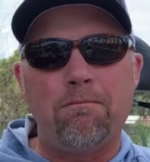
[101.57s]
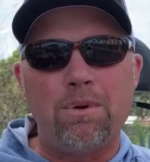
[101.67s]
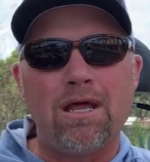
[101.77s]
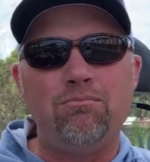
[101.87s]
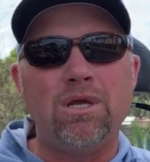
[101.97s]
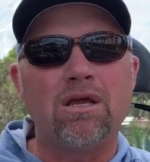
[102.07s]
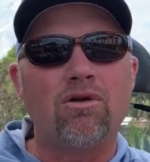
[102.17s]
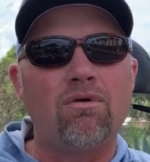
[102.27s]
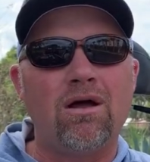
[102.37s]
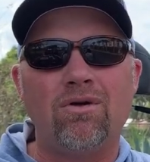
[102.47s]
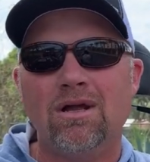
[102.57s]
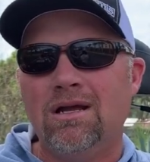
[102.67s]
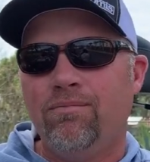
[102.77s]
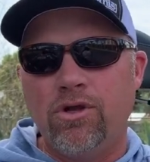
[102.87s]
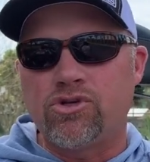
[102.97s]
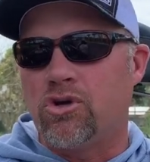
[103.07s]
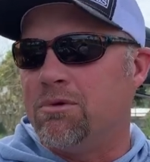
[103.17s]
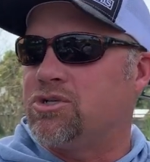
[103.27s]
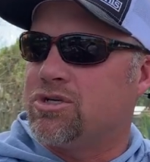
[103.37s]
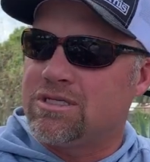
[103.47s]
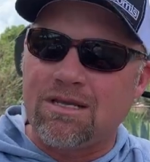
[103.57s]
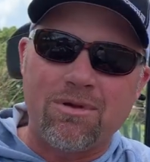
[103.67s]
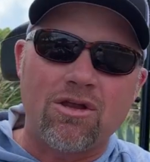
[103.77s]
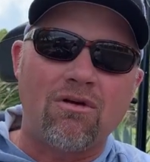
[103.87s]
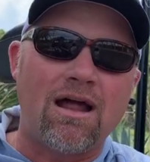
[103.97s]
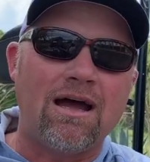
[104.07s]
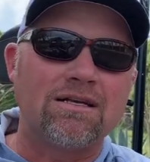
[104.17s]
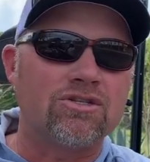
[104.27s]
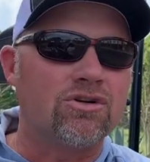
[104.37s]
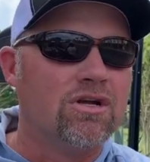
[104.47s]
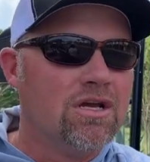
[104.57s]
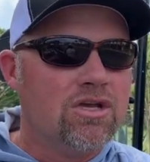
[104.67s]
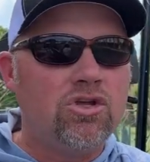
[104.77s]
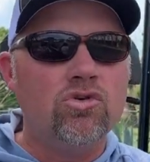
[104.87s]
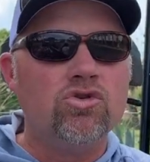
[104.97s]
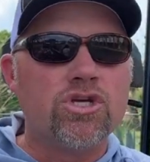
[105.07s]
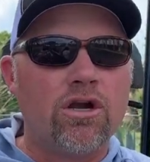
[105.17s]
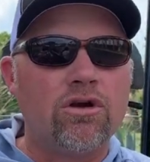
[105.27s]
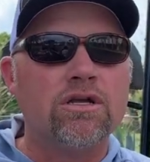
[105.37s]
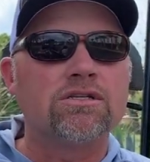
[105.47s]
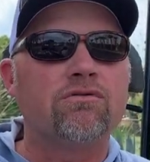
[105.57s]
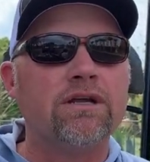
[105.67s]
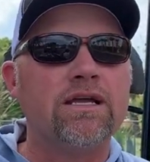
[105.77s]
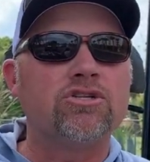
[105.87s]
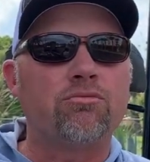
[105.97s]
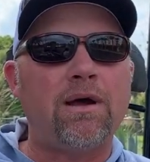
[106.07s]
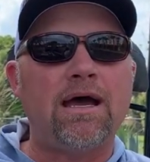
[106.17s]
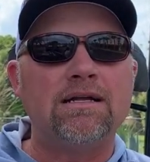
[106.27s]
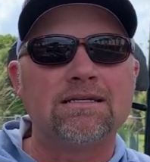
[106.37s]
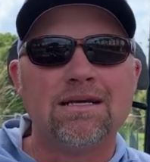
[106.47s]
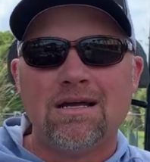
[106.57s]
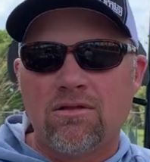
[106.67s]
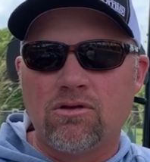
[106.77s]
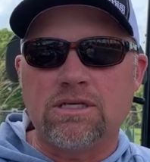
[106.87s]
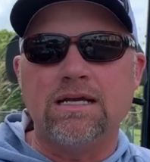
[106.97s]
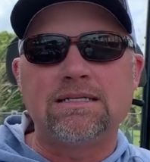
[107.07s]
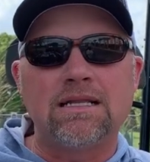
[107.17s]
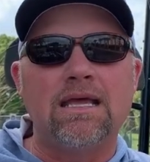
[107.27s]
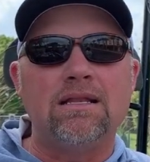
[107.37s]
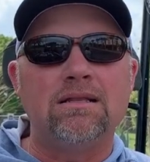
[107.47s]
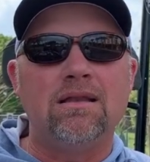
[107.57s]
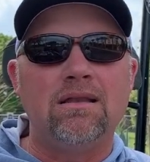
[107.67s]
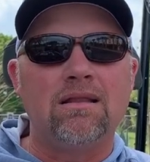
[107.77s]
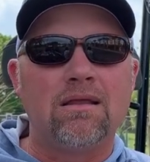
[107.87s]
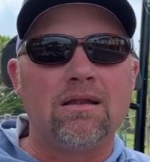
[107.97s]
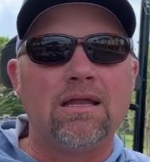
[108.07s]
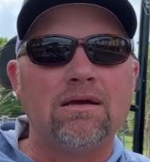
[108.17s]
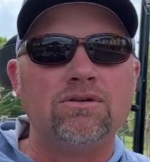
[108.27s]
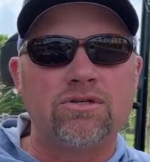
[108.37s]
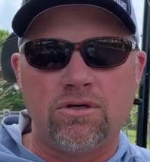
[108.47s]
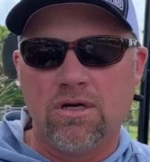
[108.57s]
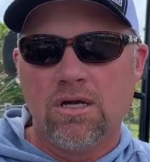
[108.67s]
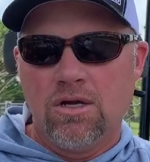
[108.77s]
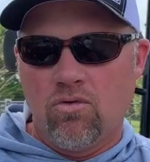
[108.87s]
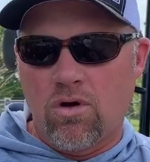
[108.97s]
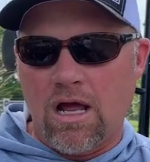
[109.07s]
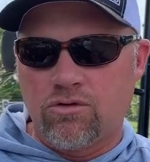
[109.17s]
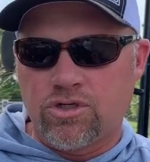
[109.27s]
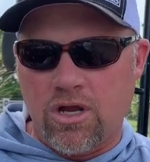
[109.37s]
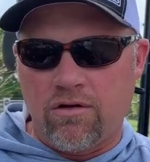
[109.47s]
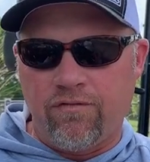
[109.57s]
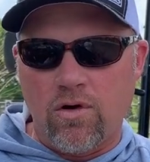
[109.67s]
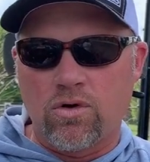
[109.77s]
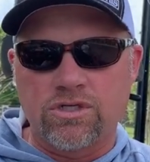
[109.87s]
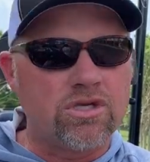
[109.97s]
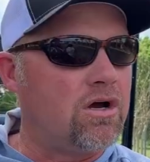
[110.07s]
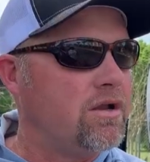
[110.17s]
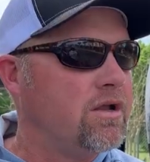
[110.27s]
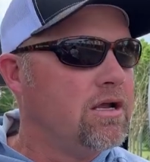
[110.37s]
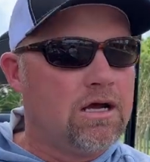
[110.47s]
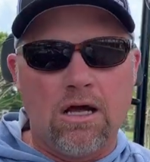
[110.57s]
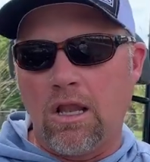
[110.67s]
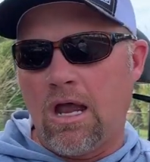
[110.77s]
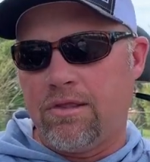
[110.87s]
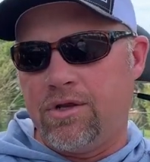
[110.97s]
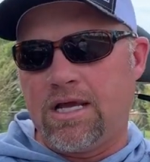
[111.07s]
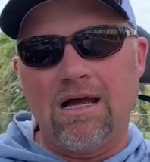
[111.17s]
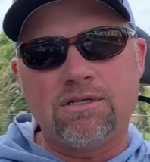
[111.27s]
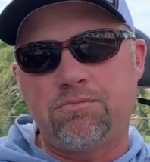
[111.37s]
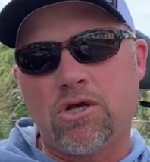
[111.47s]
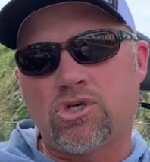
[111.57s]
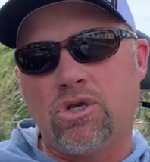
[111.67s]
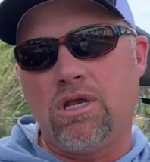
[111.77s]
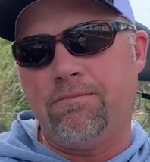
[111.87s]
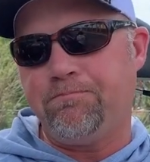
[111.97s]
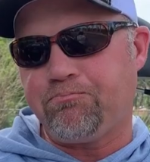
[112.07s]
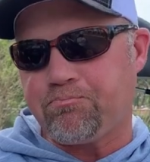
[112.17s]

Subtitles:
a bed being around. There's so much Kissimmee grass or huge areas of reeds or pads. Those isolated little deals are what I was trying to focus on a lot of the time, especially